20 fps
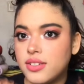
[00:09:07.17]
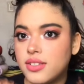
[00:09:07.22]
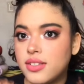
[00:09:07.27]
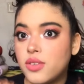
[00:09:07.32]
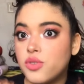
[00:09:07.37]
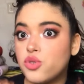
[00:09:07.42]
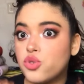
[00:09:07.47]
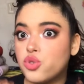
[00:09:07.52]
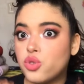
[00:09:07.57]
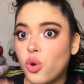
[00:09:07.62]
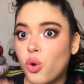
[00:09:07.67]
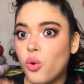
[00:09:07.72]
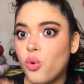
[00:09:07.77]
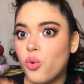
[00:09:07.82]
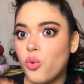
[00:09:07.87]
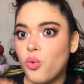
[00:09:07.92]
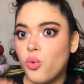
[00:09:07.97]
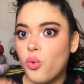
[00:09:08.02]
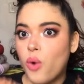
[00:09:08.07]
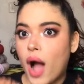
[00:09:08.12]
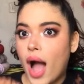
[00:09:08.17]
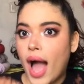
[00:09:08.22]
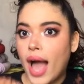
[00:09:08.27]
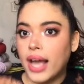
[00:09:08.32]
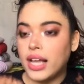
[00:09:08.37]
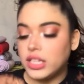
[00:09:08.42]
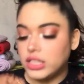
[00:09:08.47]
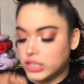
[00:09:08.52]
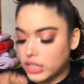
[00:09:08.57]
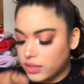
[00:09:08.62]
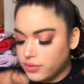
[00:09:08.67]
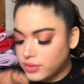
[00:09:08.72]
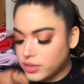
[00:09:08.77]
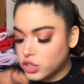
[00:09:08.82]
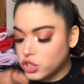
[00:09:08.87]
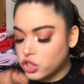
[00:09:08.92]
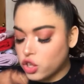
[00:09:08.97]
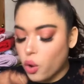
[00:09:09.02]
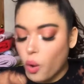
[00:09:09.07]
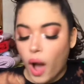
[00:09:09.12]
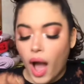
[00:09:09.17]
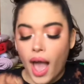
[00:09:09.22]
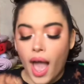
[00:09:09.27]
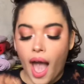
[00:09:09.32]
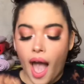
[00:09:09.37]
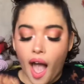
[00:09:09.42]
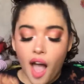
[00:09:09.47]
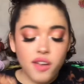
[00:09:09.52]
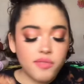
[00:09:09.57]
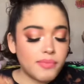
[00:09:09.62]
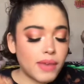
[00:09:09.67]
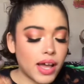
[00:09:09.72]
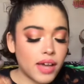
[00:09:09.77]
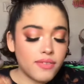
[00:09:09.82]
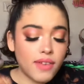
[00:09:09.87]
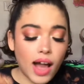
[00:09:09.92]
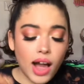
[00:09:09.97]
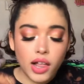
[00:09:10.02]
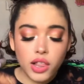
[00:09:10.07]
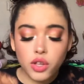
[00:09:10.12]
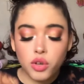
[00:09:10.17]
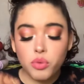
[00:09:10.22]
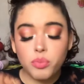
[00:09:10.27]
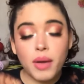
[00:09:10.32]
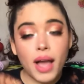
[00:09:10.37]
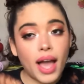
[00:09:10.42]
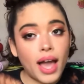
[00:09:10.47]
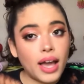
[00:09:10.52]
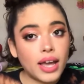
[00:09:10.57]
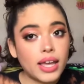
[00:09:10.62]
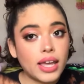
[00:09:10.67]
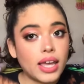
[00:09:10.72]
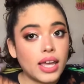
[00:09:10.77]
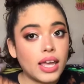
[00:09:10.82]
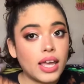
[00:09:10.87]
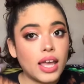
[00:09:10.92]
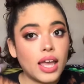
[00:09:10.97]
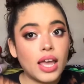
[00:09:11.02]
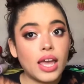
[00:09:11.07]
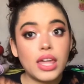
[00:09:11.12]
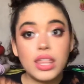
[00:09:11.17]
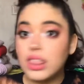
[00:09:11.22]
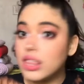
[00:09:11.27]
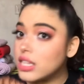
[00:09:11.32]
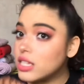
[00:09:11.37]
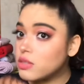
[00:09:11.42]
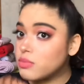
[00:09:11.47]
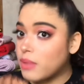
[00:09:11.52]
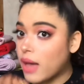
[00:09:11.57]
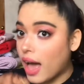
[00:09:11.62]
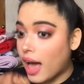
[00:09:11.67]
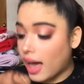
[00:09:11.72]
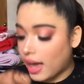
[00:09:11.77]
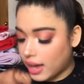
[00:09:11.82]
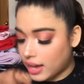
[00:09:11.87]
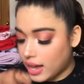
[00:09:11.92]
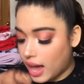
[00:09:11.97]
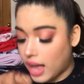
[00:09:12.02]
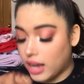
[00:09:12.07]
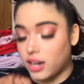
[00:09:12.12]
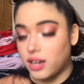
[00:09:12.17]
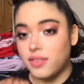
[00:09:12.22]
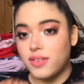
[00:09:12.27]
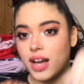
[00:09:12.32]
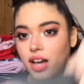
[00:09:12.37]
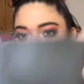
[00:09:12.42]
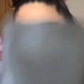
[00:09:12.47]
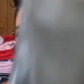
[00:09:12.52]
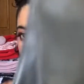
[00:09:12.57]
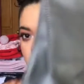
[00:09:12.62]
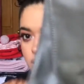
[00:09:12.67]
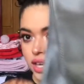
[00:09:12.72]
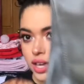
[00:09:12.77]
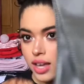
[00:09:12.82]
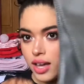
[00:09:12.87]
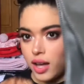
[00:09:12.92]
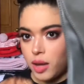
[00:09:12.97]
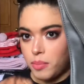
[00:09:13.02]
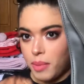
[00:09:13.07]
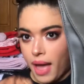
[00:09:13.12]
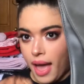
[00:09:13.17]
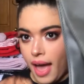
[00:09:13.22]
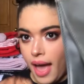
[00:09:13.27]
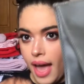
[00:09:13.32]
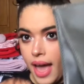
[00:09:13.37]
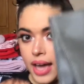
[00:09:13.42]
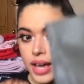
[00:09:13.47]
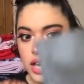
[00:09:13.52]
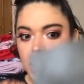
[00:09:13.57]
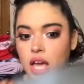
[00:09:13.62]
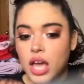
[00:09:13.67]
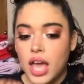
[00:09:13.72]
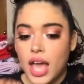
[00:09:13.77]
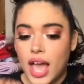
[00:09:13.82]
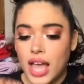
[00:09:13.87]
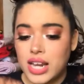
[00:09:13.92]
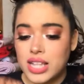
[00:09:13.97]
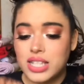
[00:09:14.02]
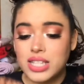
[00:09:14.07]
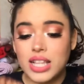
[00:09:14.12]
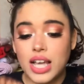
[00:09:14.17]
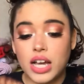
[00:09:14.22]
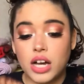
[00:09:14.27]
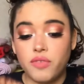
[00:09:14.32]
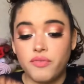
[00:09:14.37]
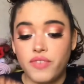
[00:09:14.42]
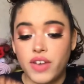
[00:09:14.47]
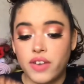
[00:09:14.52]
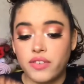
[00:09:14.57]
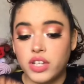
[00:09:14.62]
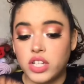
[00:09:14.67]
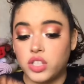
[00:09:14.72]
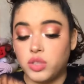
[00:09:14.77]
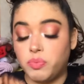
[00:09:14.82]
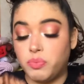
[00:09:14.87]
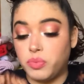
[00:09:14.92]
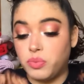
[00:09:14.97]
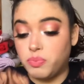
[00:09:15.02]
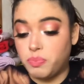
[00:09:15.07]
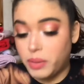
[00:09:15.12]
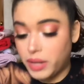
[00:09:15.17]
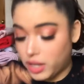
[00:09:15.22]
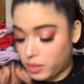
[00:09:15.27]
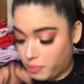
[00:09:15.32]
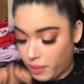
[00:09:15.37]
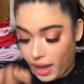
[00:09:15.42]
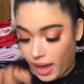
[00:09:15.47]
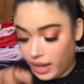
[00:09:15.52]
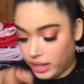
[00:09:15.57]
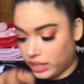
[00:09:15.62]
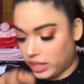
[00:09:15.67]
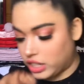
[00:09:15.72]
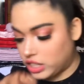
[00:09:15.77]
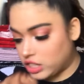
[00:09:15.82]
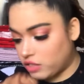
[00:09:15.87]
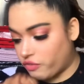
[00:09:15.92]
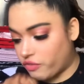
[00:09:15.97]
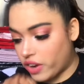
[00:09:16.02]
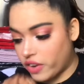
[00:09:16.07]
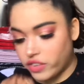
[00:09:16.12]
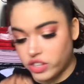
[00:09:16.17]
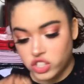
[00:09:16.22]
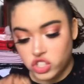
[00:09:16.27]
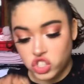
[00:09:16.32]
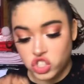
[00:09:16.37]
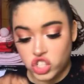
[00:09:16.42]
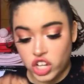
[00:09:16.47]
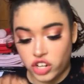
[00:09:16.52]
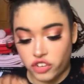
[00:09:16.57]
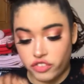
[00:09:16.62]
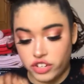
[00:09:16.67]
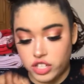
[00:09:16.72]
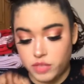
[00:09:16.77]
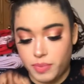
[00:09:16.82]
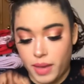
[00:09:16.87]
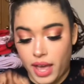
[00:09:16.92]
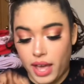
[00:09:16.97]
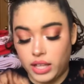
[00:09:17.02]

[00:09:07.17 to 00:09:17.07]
So I definitely know I have my value back in this bag. I love how you get a bag and it's like a very big bag. Like, it's a very generous bag.